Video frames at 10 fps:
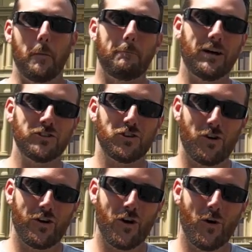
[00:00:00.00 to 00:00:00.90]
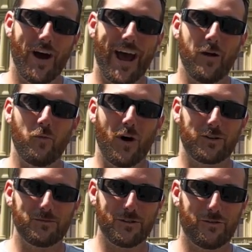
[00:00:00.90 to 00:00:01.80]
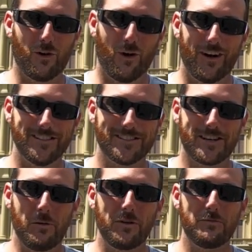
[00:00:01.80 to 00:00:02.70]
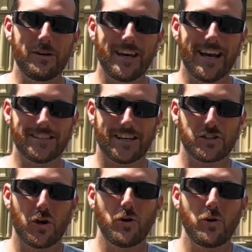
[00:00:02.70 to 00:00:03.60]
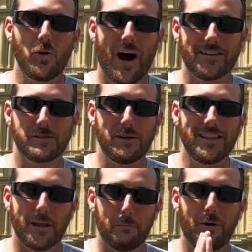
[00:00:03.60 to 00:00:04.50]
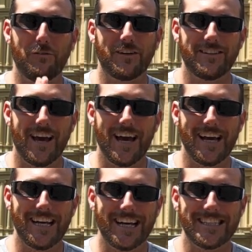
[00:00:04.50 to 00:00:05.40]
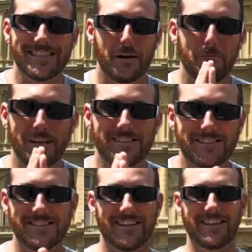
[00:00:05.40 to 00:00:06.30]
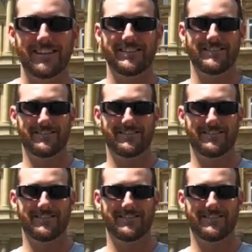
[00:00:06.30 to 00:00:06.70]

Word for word: Buongiorno and welcome to Florence. Come with me as I show you how to spend the perfect day in this amazing city.